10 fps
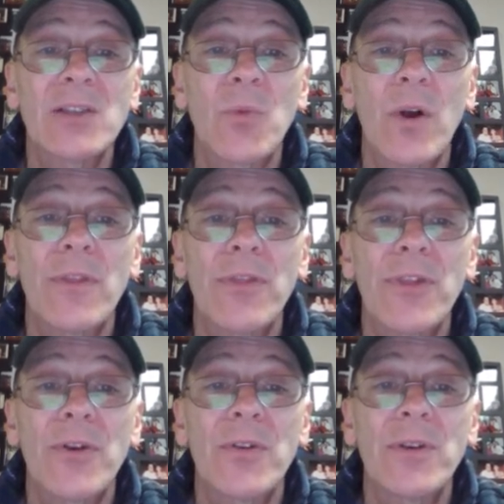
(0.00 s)
It's
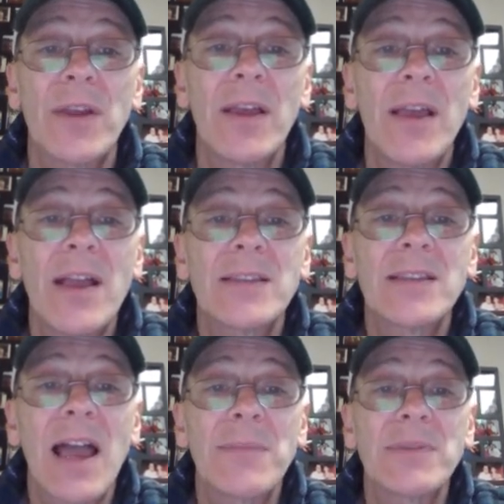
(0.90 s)
1/3
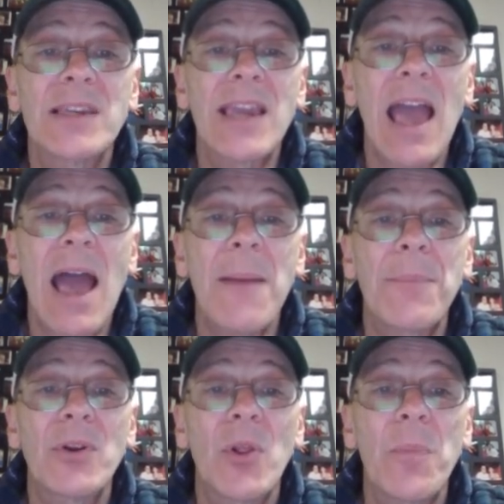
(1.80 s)
times
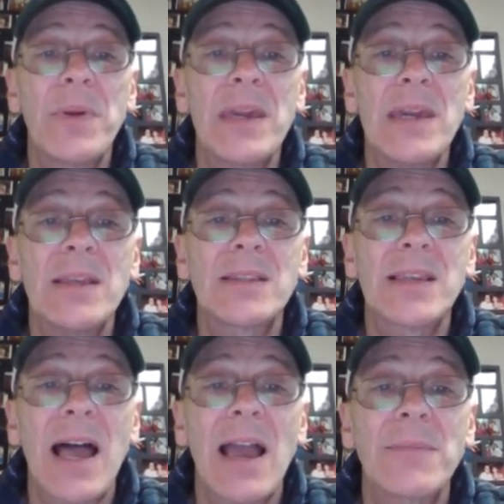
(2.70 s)
capital B
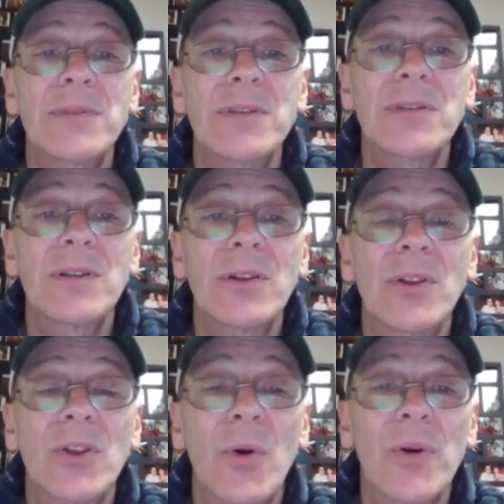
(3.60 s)
times
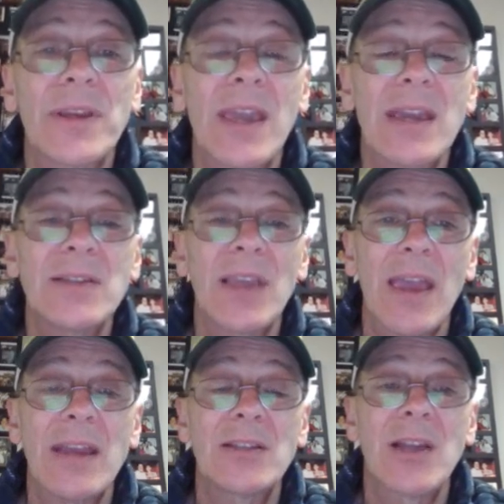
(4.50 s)
lowercase
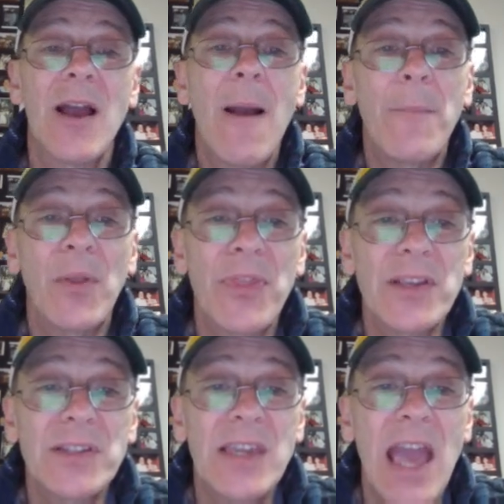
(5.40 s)
h. But
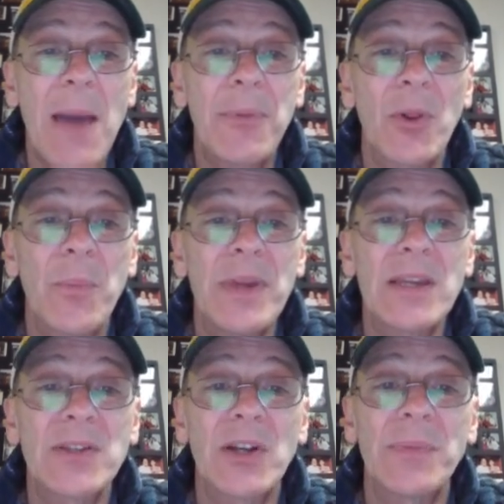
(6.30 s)
this capital B
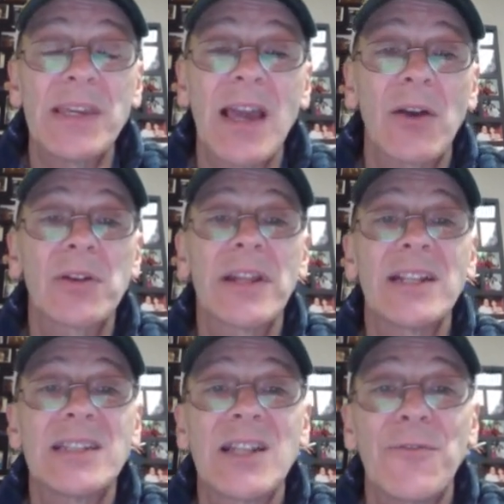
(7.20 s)
is going to be
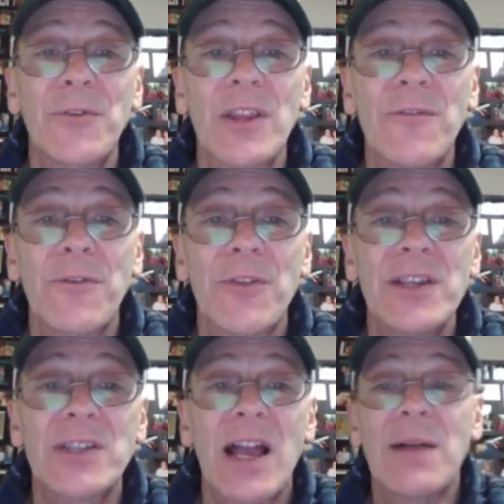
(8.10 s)
calculated differently for
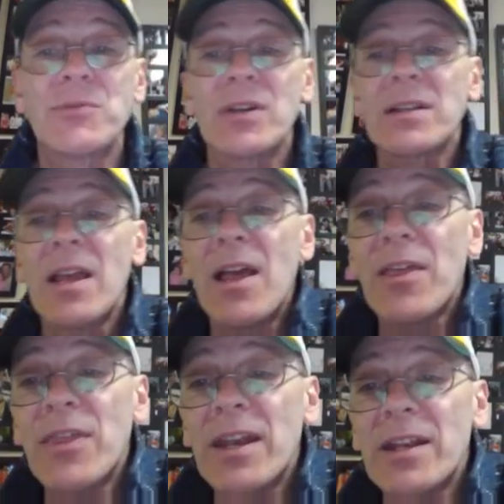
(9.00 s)
this object
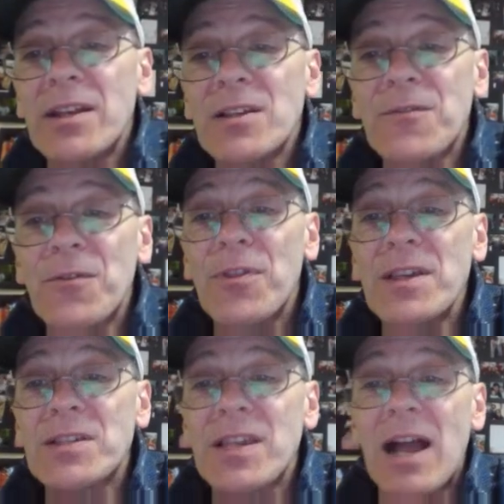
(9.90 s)
than it is for
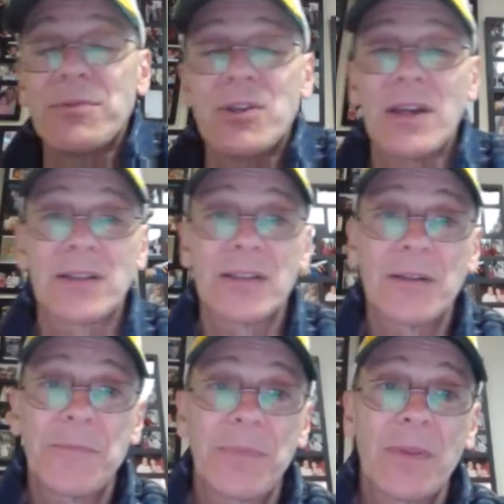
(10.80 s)
this object
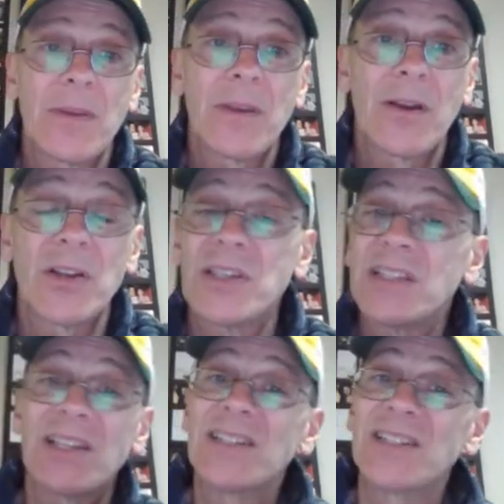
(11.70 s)
because
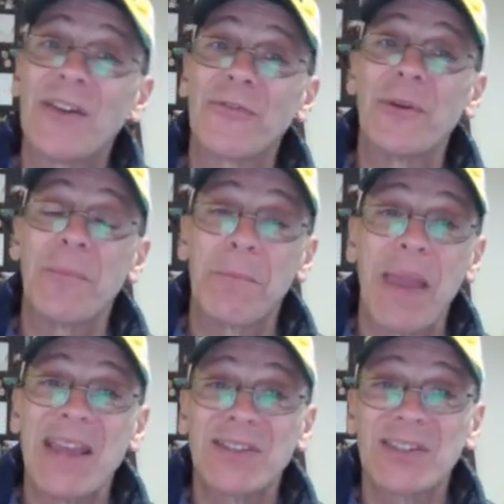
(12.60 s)
it's a different
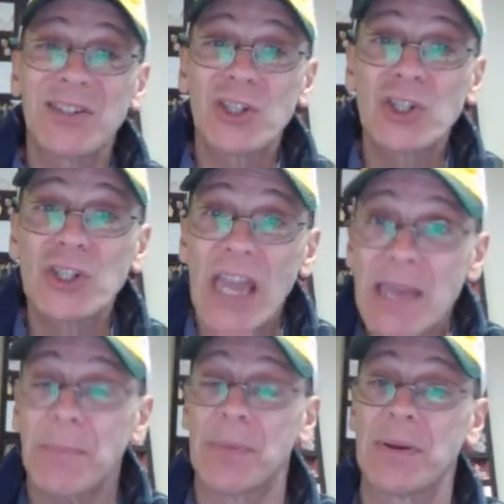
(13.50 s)
base
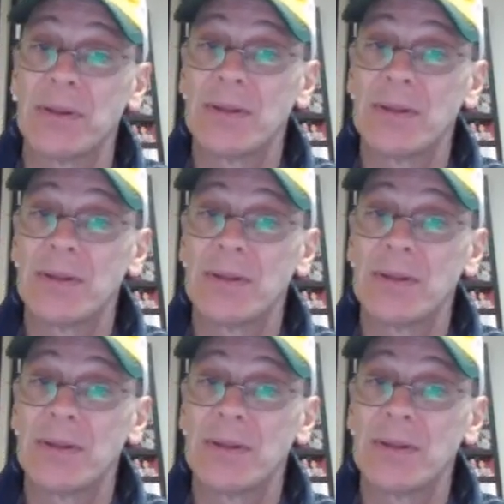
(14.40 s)
shape.